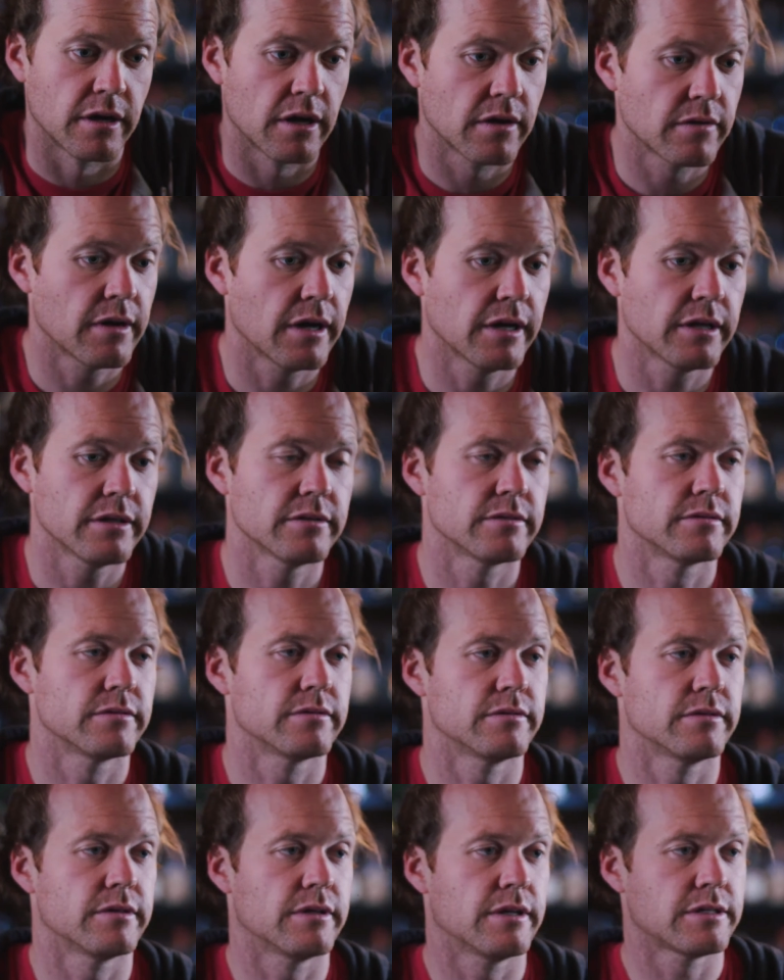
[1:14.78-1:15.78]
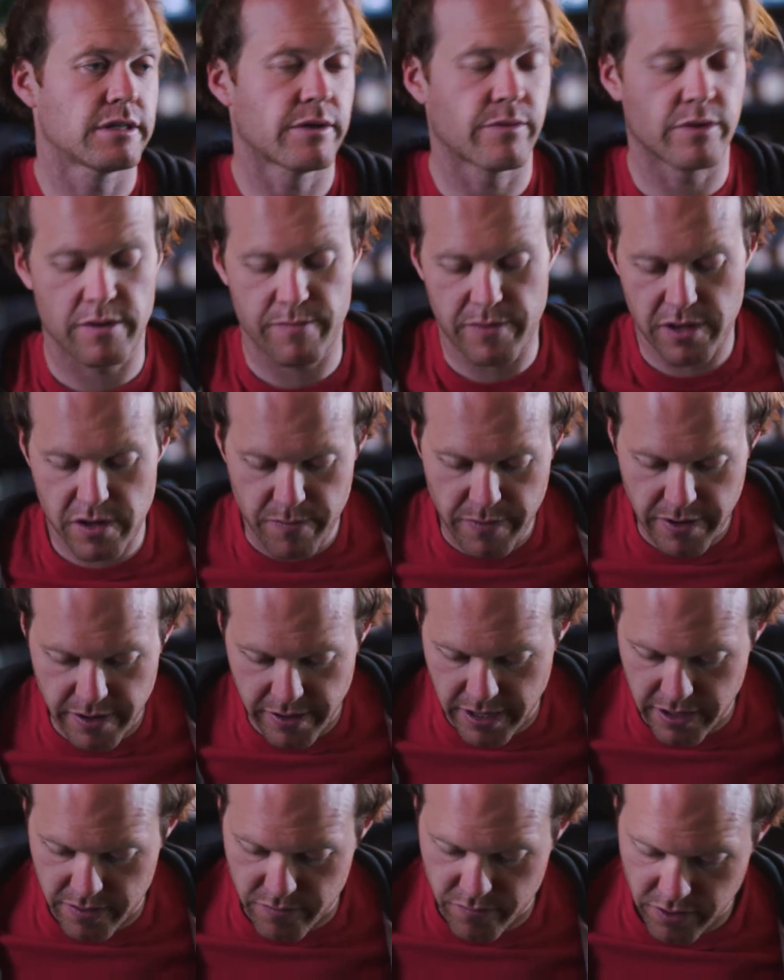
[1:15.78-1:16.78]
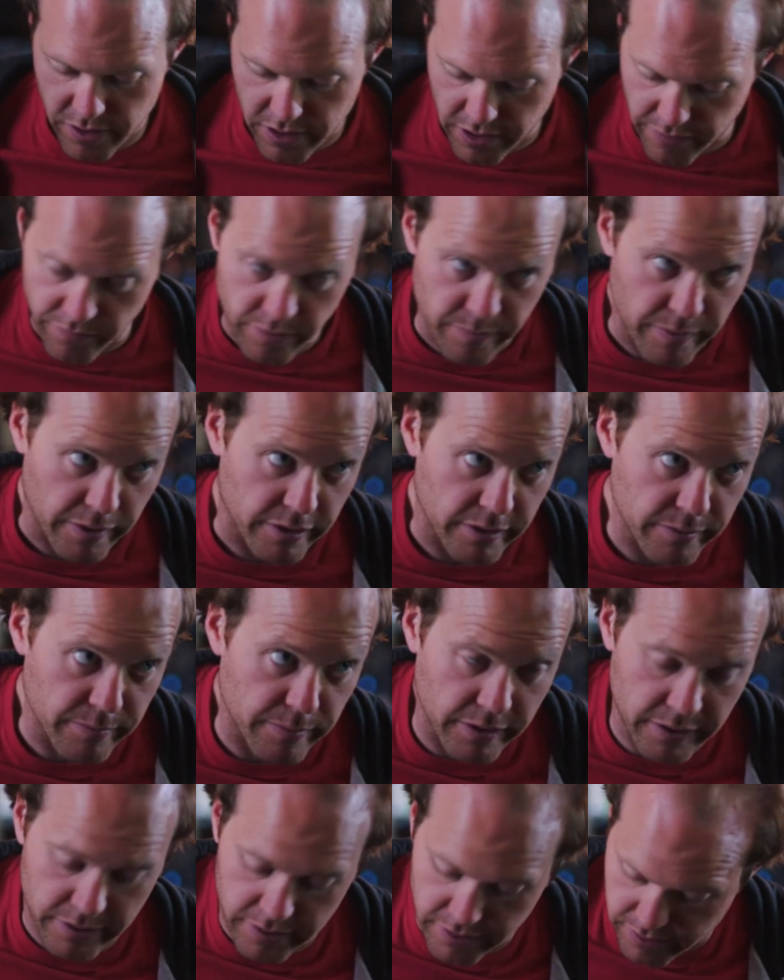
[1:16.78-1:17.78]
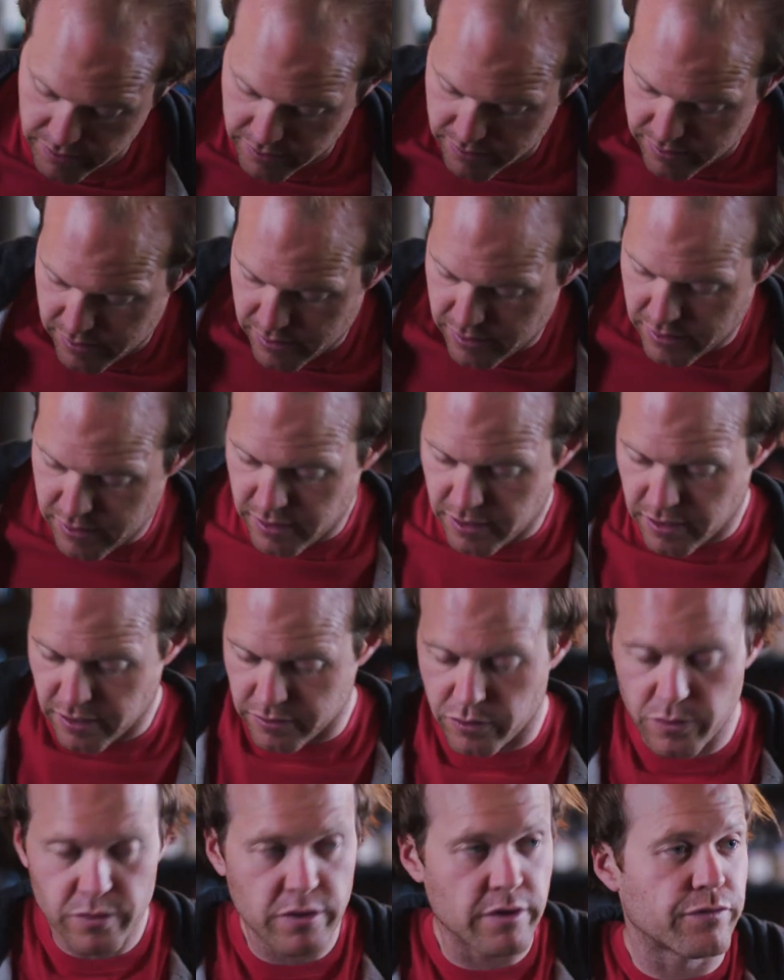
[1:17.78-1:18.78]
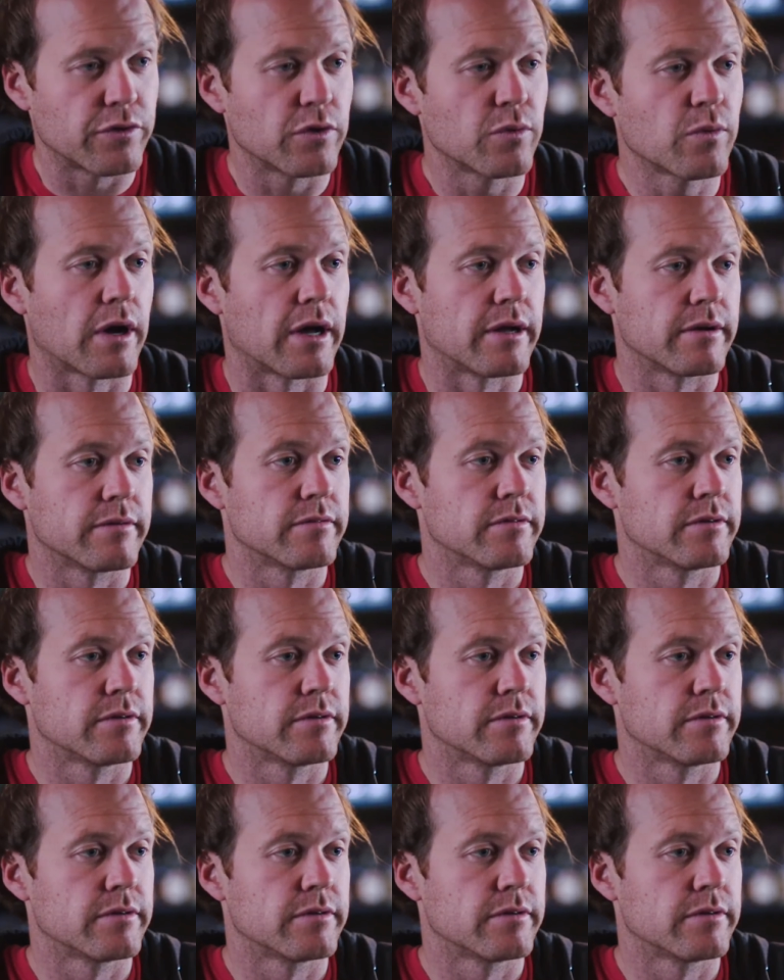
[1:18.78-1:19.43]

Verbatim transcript: All right. That's not what I meant about getting rid of everybody, but uh, I'll do it if you want.